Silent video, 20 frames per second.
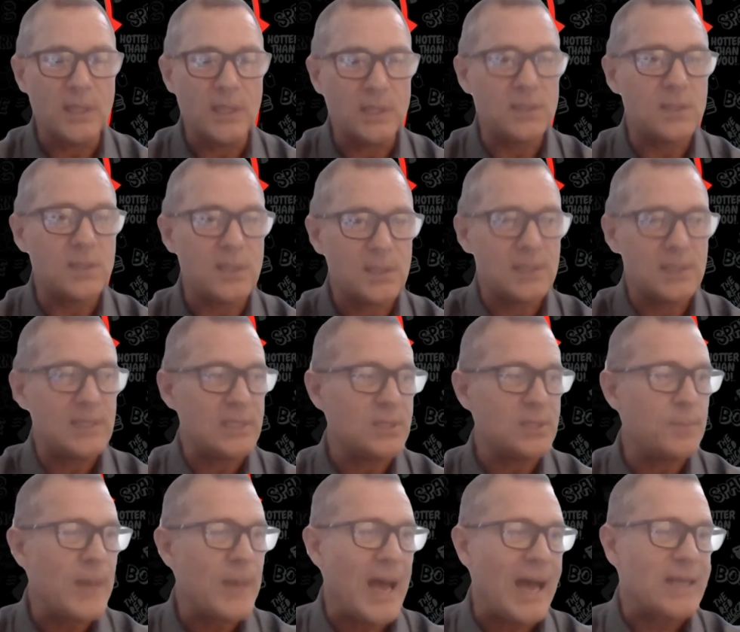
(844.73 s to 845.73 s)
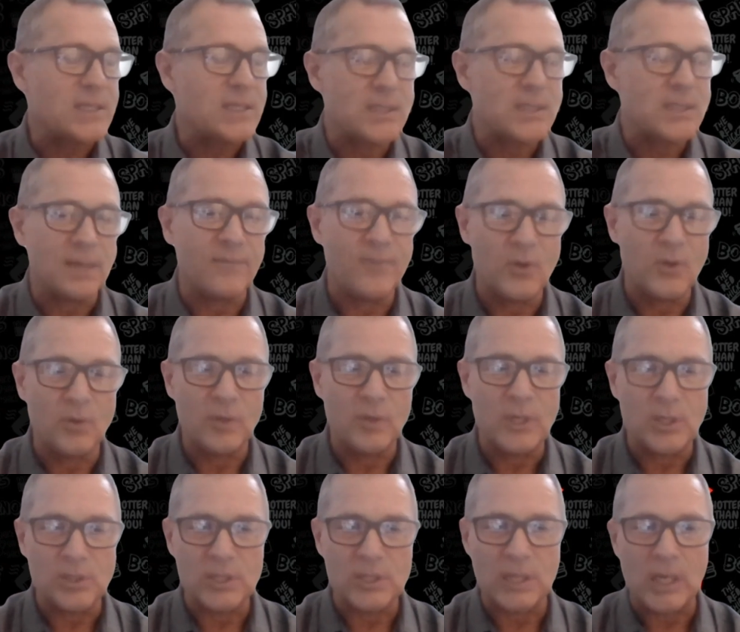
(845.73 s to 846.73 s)
He's since passed a few
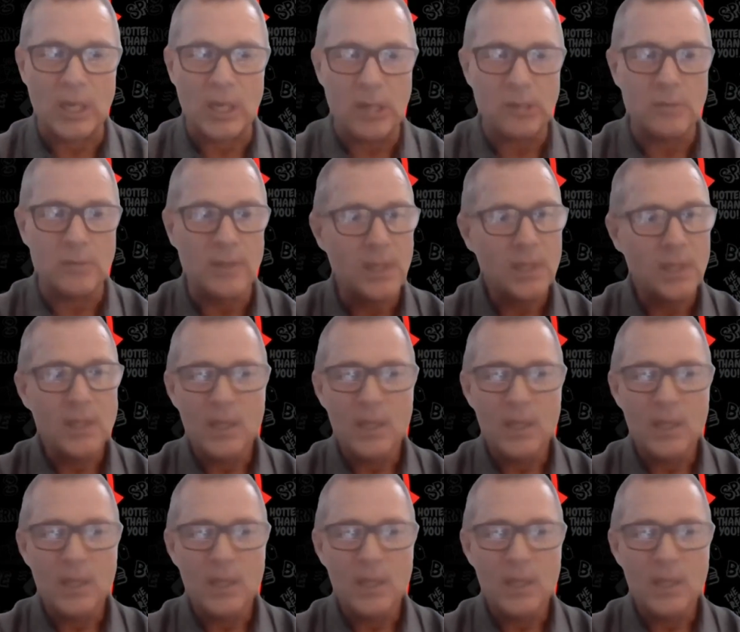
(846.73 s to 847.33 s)
years ago.